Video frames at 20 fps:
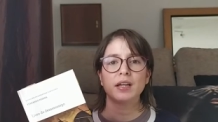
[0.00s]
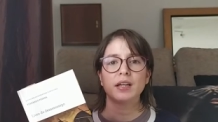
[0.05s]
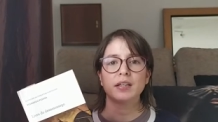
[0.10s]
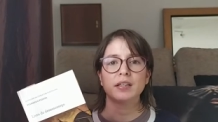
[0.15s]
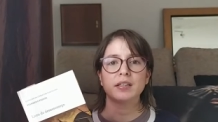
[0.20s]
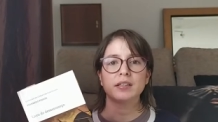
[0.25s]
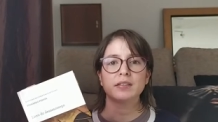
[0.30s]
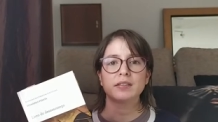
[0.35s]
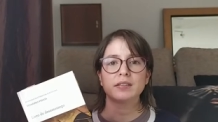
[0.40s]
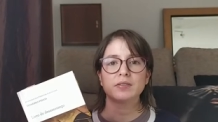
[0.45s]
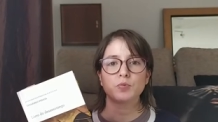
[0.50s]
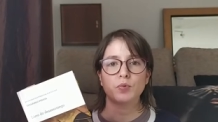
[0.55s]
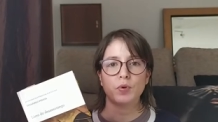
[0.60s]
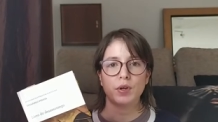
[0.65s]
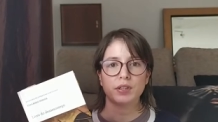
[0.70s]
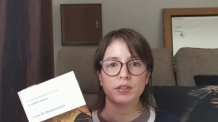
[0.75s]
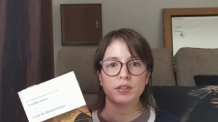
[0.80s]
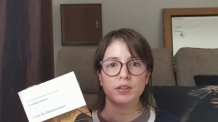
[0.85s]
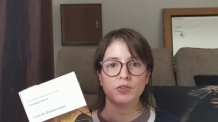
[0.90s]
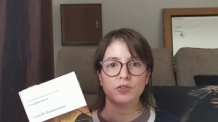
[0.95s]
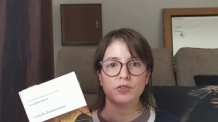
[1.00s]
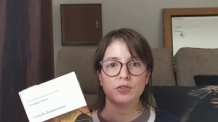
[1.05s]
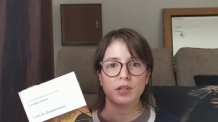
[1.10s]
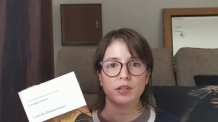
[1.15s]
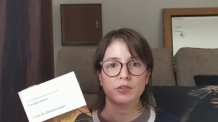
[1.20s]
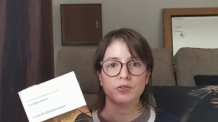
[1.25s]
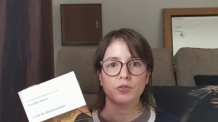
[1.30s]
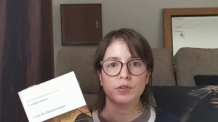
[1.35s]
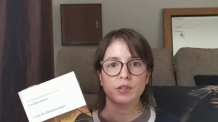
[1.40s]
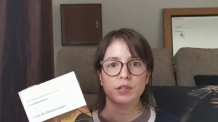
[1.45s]
in the twentieth
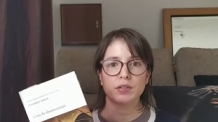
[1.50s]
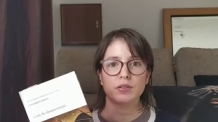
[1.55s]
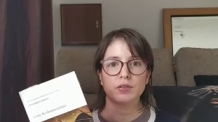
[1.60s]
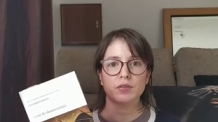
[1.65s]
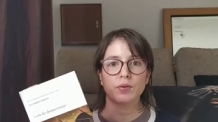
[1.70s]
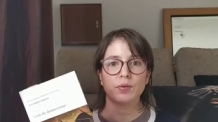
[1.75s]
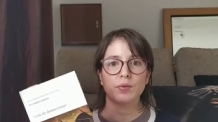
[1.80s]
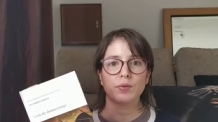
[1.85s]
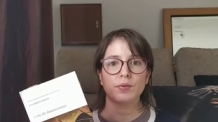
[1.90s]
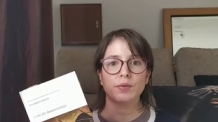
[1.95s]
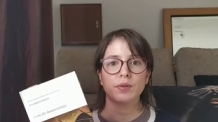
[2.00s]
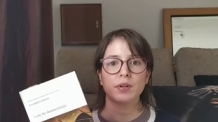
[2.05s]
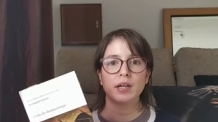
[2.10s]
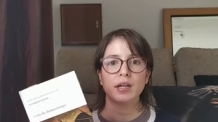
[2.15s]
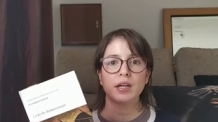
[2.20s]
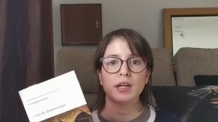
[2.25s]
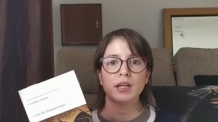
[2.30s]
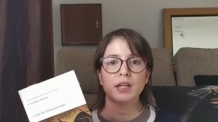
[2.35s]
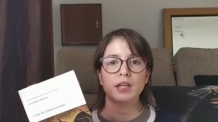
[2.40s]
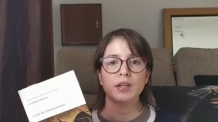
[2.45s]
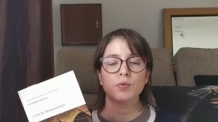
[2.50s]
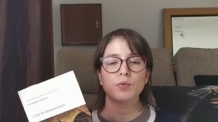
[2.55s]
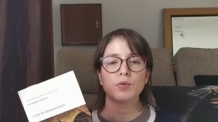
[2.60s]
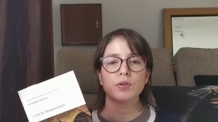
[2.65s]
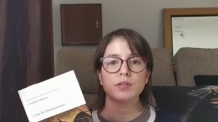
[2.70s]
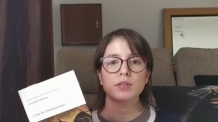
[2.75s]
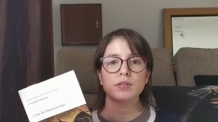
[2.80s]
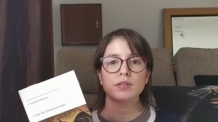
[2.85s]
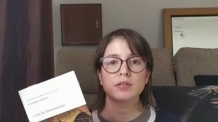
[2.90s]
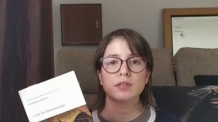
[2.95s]
century. So he
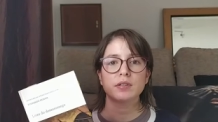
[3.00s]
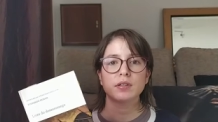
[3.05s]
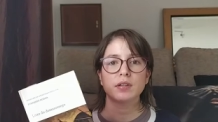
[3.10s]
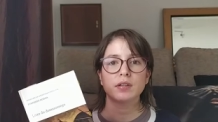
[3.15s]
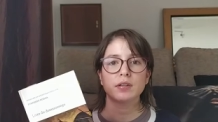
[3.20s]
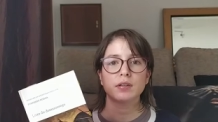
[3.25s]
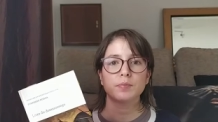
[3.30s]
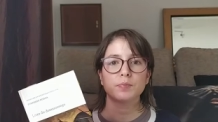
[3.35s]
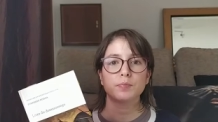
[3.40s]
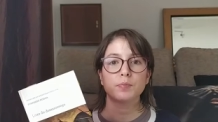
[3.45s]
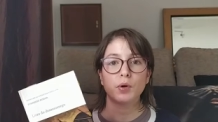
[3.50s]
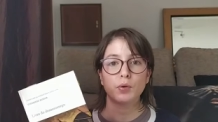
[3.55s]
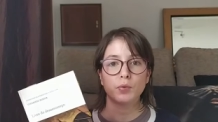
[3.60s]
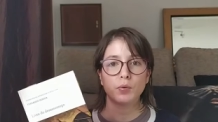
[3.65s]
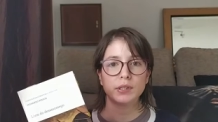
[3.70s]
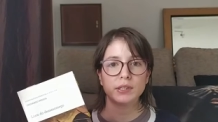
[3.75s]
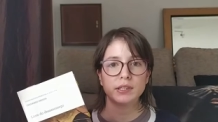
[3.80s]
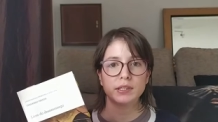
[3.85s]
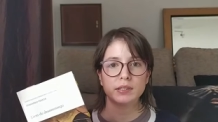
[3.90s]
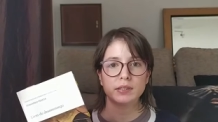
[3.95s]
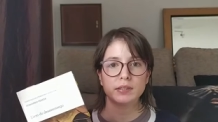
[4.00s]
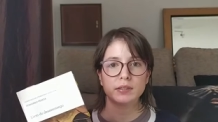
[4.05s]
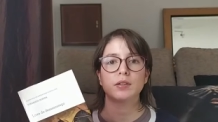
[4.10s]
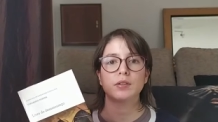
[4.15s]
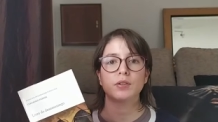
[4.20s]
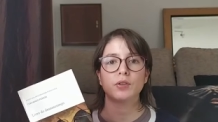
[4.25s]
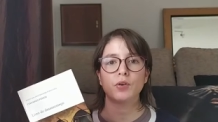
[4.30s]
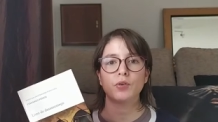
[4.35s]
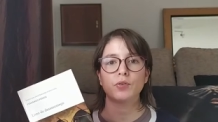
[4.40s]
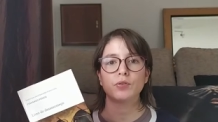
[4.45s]
was a poet,
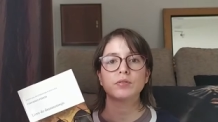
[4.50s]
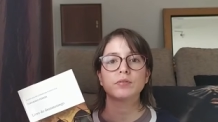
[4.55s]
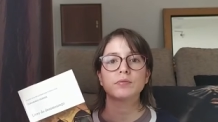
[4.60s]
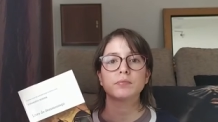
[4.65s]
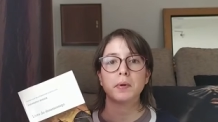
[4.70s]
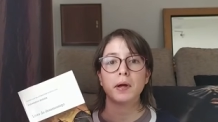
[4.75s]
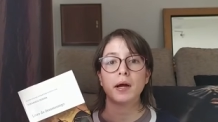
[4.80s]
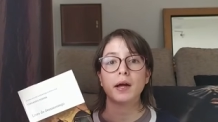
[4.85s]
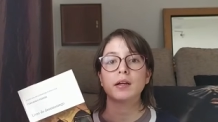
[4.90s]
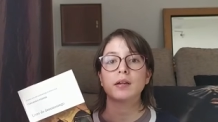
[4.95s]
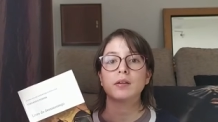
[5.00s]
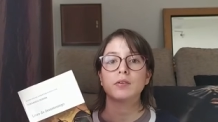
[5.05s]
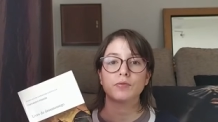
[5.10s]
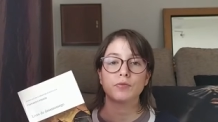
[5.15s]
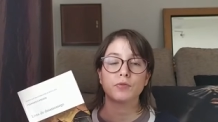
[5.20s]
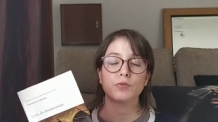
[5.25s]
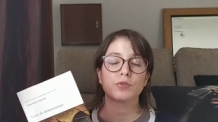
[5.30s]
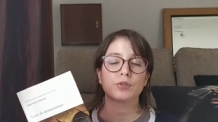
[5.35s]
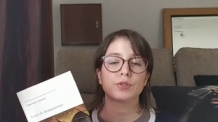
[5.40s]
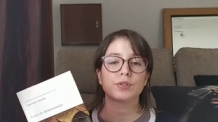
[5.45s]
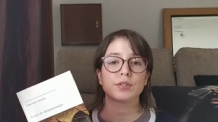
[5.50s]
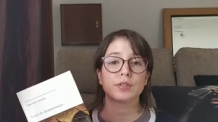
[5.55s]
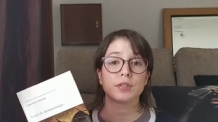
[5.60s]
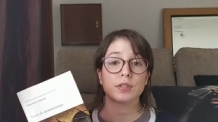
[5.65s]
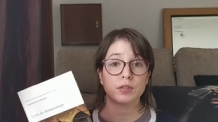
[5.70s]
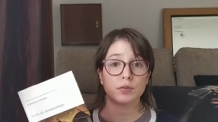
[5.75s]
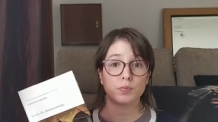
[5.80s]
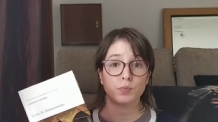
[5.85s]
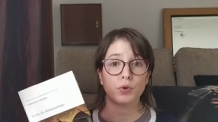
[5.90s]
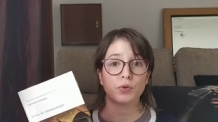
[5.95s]
known by, of course,
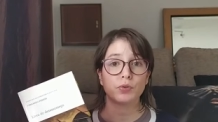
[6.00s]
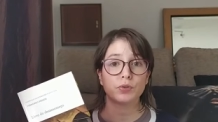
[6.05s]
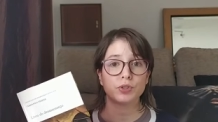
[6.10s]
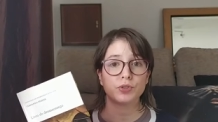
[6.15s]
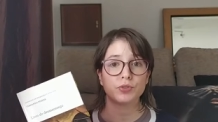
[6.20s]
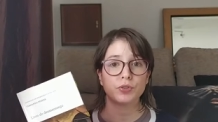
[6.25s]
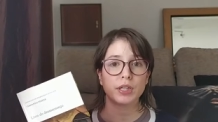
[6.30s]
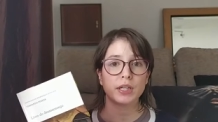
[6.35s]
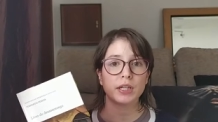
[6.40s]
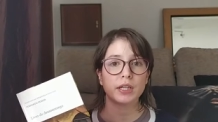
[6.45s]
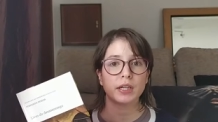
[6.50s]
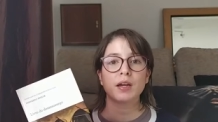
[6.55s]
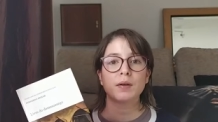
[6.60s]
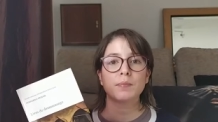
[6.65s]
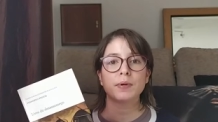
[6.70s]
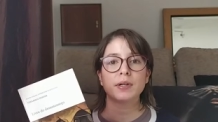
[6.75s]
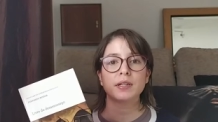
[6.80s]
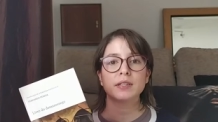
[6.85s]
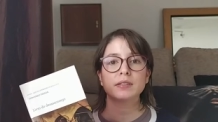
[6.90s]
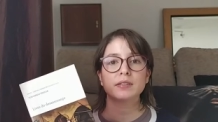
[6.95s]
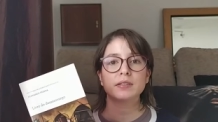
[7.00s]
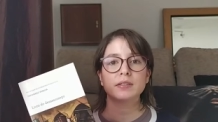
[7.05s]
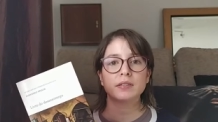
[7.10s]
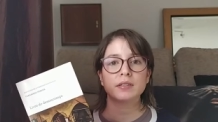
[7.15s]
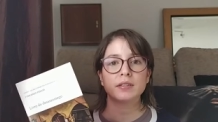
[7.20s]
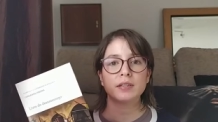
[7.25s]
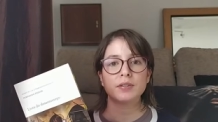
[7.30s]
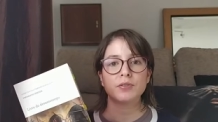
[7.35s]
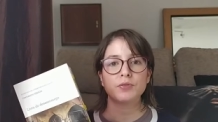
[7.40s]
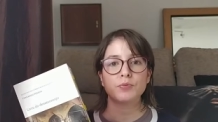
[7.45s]
his poetry, but
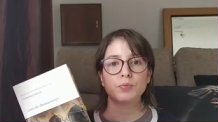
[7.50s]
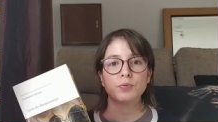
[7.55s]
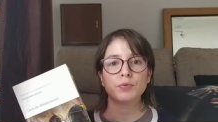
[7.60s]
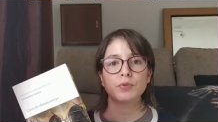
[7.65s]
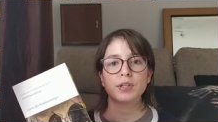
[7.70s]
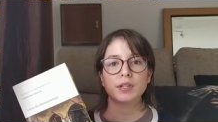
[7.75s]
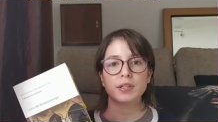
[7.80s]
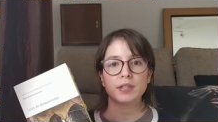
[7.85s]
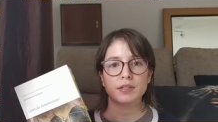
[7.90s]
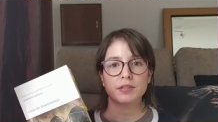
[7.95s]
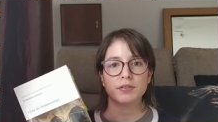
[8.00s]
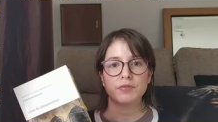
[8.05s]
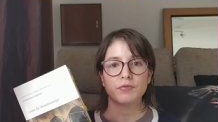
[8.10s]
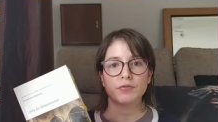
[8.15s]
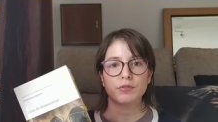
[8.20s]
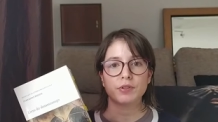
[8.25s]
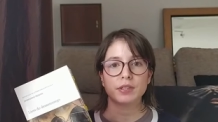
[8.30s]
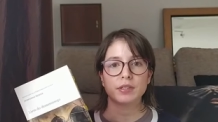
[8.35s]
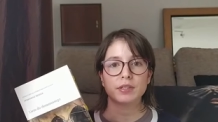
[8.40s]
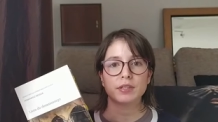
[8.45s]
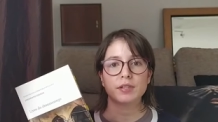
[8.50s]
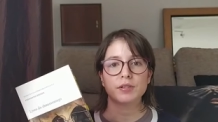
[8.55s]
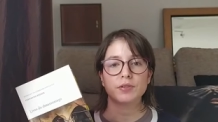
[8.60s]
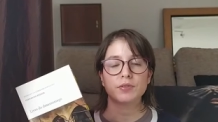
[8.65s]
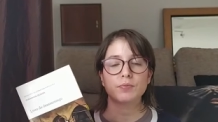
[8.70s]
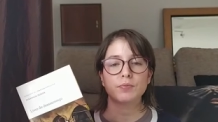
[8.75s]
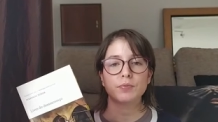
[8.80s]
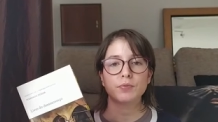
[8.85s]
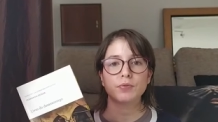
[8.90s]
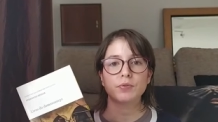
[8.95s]
this book is different. This
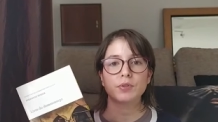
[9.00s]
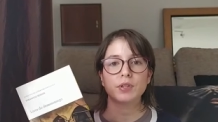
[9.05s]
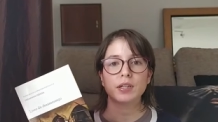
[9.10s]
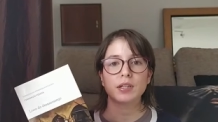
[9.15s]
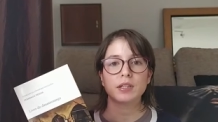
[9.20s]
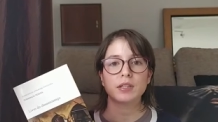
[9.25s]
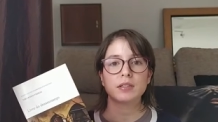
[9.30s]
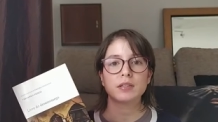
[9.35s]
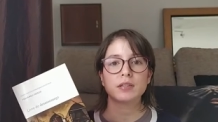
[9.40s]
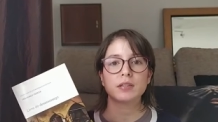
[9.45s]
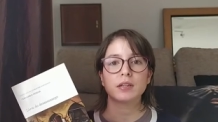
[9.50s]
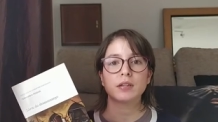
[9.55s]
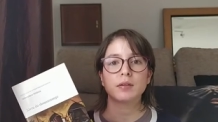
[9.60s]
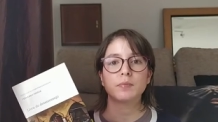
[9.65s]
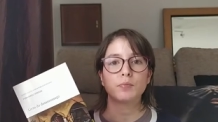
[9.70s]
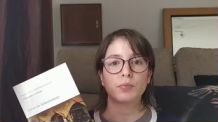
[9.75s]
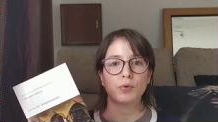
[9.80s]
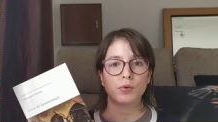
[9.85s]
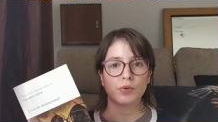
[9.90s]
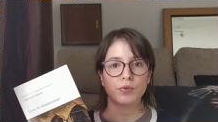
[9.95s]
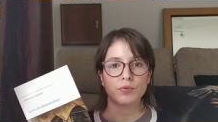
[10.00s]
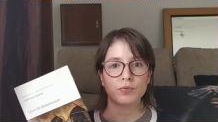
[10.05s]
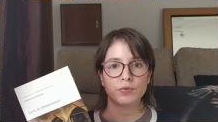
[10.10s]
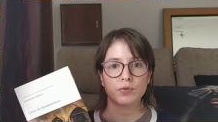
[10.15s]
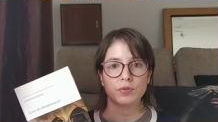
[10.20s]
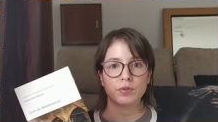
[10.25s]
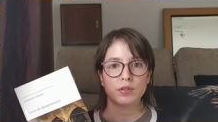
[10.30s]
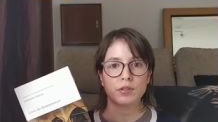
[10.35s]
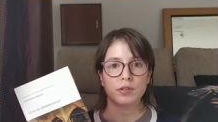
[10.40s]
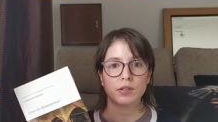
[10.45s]
book is in
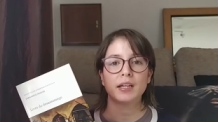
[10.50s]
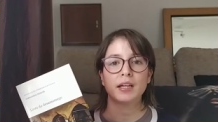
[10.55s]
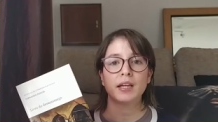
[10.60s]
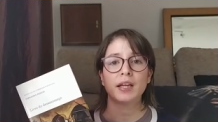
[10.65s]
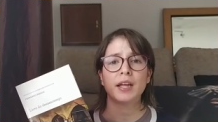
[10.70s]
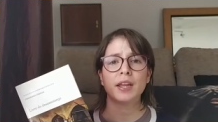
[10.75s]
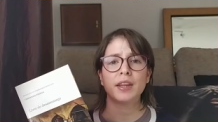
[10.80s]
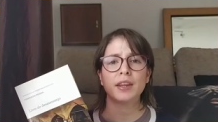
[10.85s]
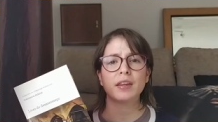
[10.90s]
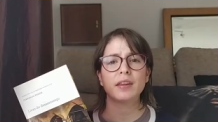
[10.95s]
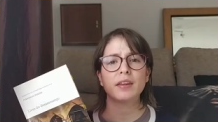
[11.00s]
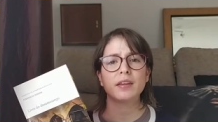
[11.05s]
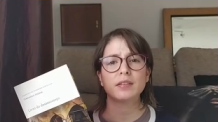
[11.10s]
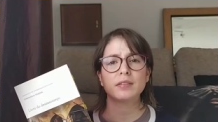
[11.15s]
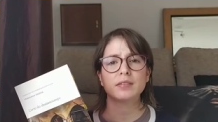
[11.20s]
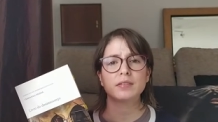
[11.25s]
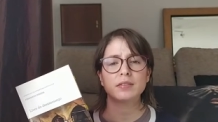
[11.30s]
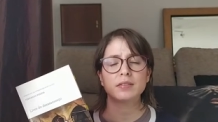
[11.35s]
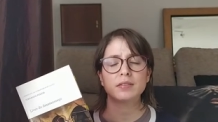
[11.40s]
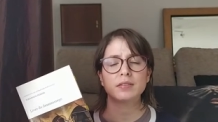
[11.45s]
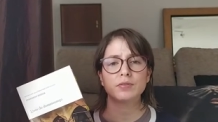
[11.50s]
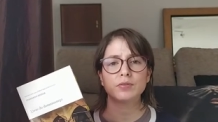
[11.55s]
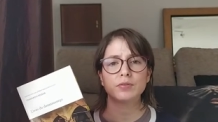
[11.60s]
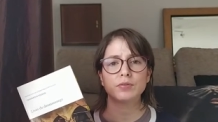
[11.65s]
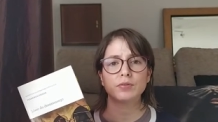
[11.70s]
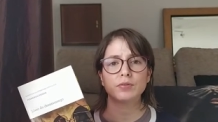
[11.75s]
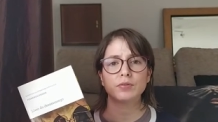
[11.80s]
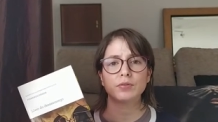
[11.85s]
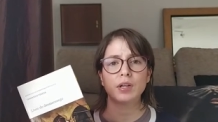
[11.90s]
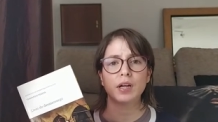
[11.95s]
prose. He didn't
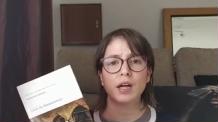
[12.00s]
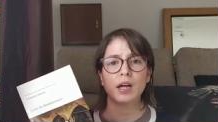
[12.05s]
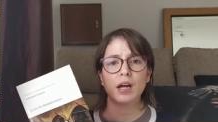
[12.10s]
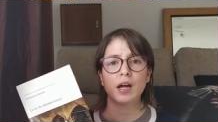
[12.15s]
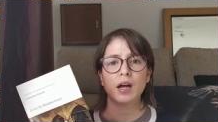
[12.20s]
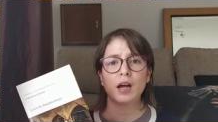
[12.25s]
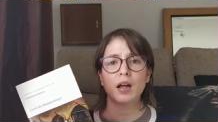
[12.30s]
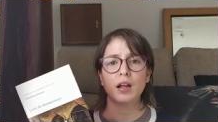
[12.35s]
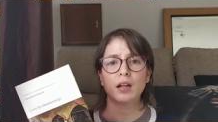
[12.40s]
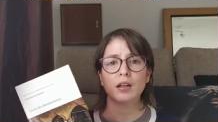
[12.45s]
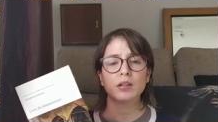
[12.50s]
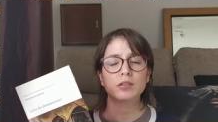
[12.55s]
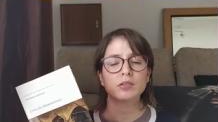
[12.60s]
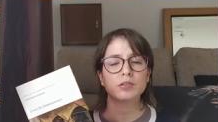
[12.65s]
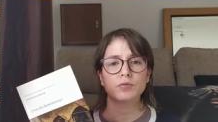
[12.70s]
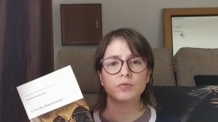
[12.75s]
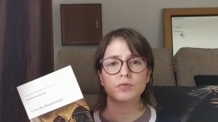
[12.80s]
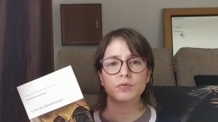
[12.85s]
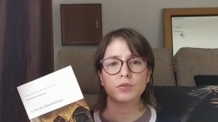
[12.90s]
do a lot of